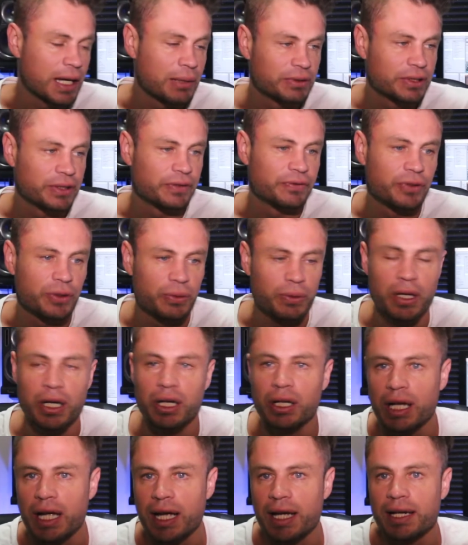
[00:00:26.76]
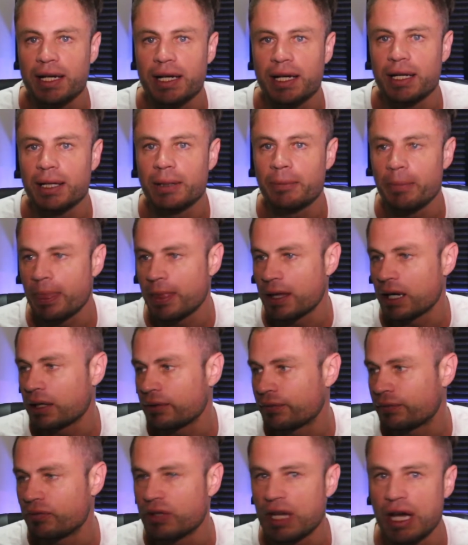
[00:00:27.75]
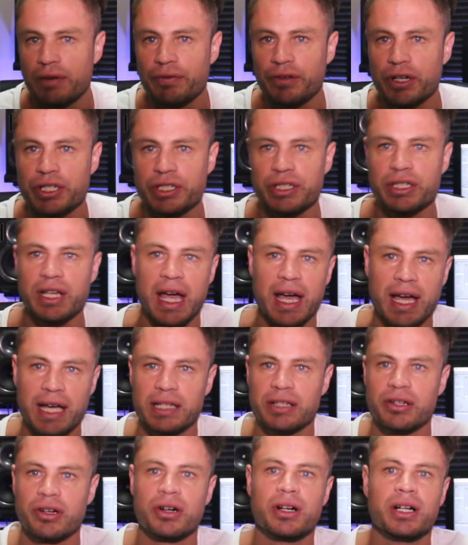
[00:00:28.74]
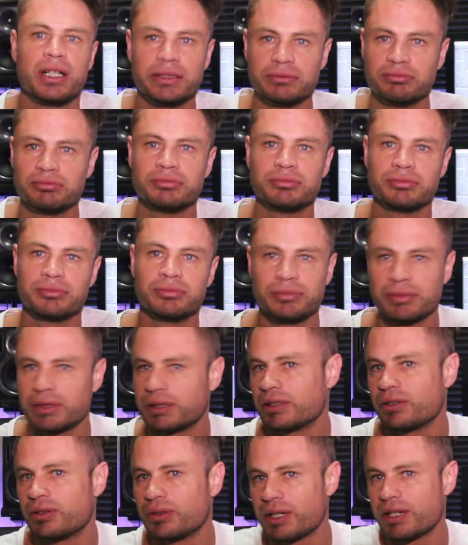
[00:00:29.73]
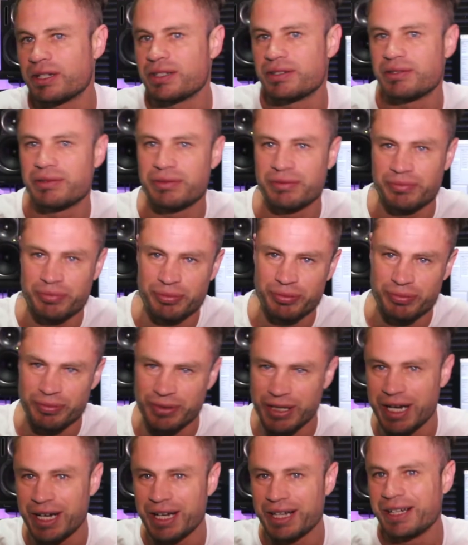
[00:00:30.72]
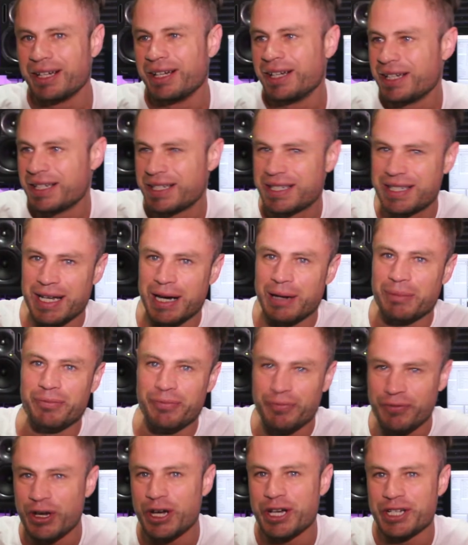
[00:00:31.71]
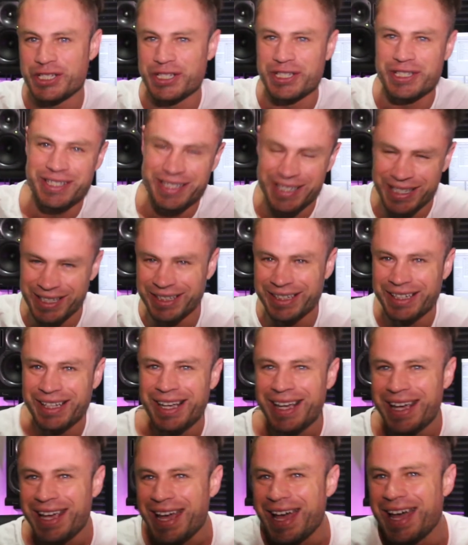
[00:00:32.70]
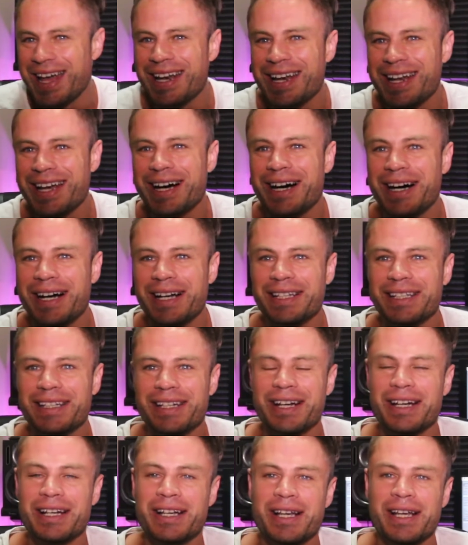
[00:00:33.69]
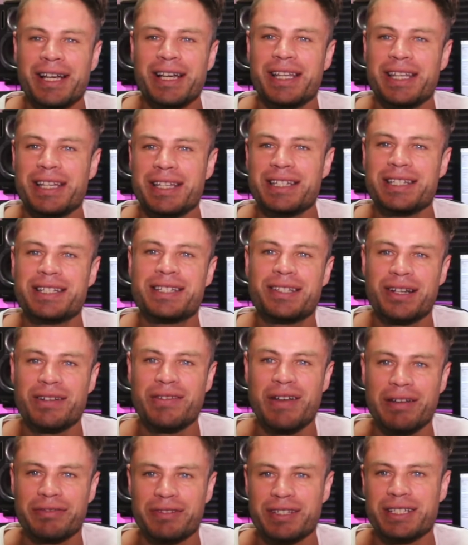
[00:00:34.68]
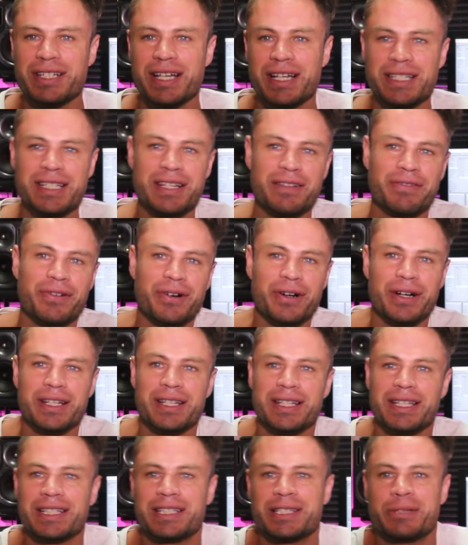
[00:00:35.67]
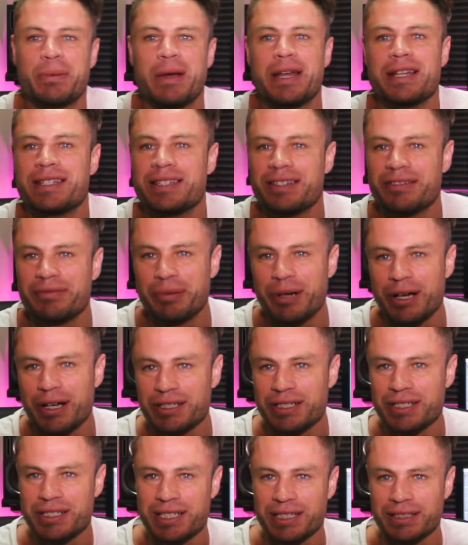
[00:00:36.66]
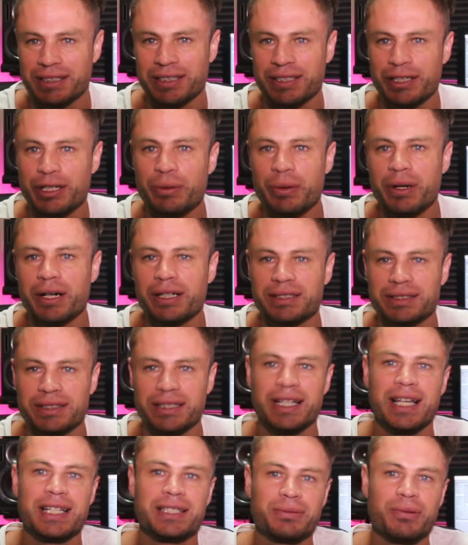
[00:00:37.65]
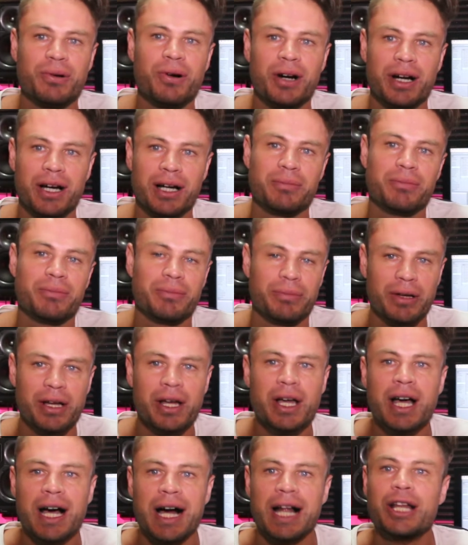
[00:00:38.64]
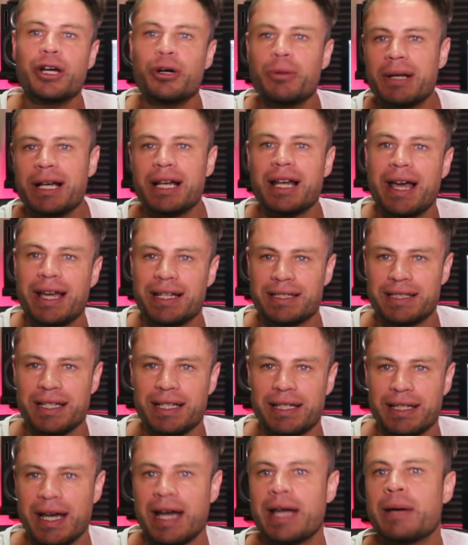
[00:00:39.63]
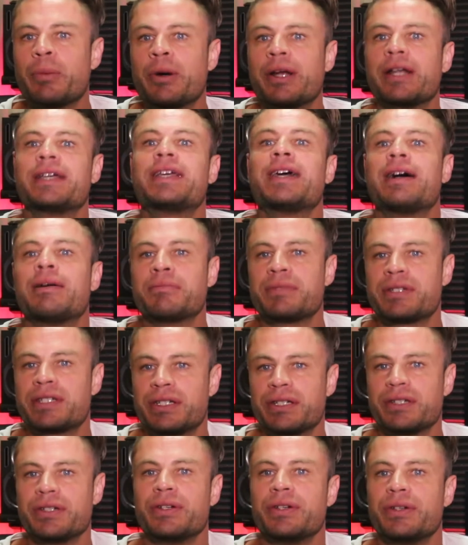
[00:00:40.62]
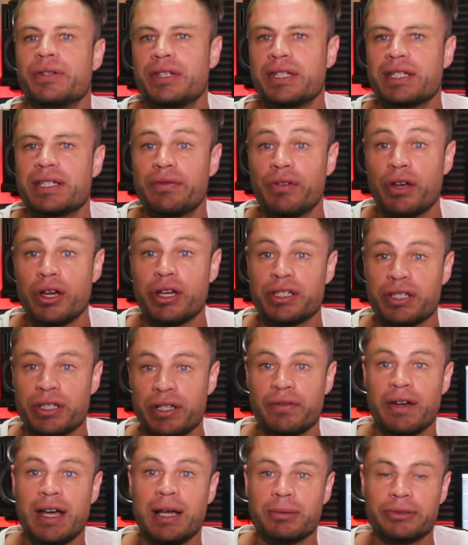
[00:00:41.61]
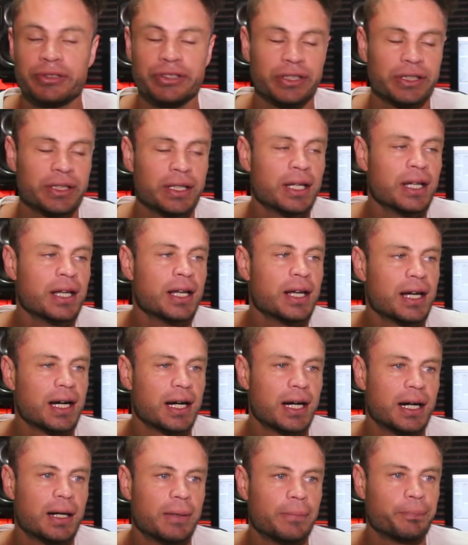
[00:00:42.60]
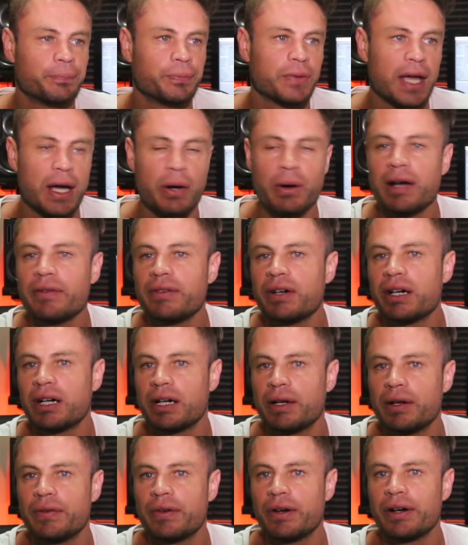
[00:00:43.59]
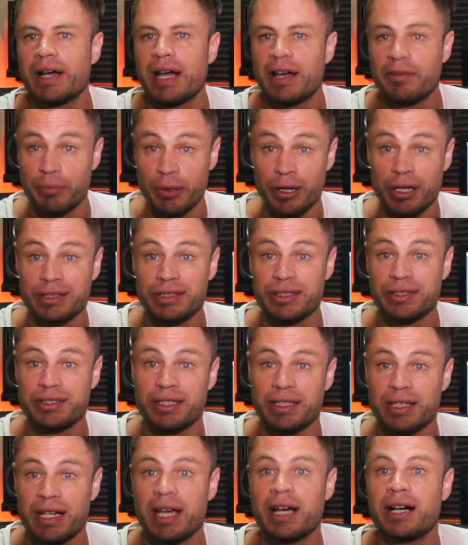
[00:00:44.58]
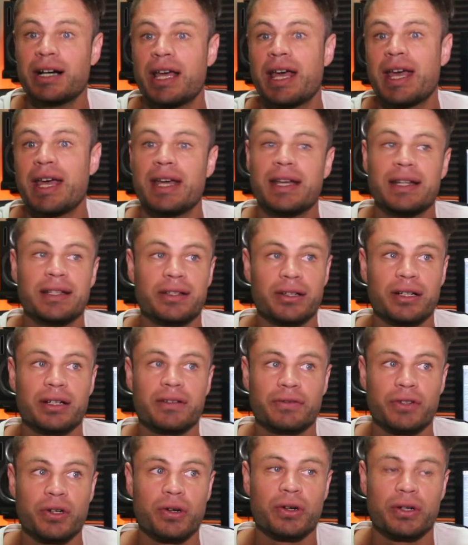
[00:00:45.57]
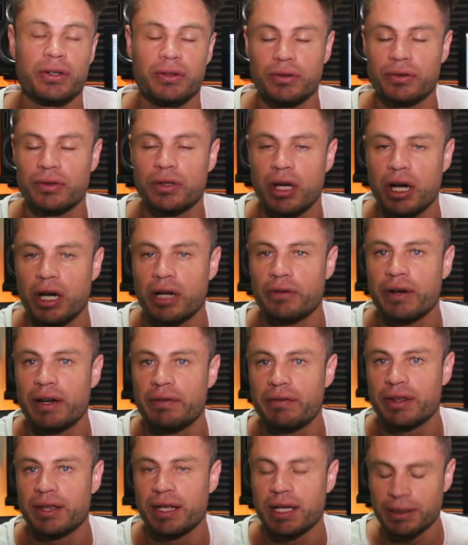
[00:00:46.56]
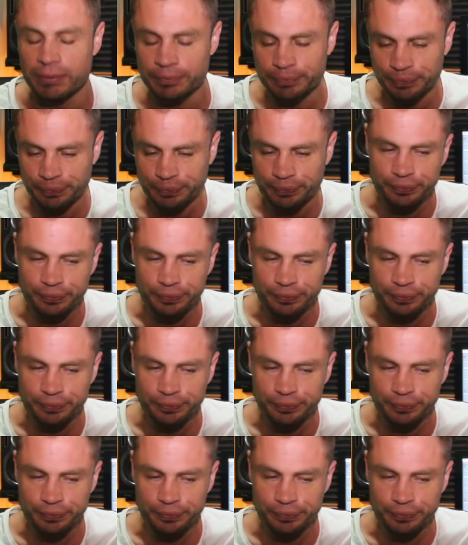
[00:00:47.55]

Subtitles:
Ableton for a while, and version 8, 9, all those sub versions, and you sort of have to justify the expense of purchasing the new one. So that's why I'm a little bit late to the game when it comes to this version of Ableton. However, I have purchased it now, and I've gone over everything,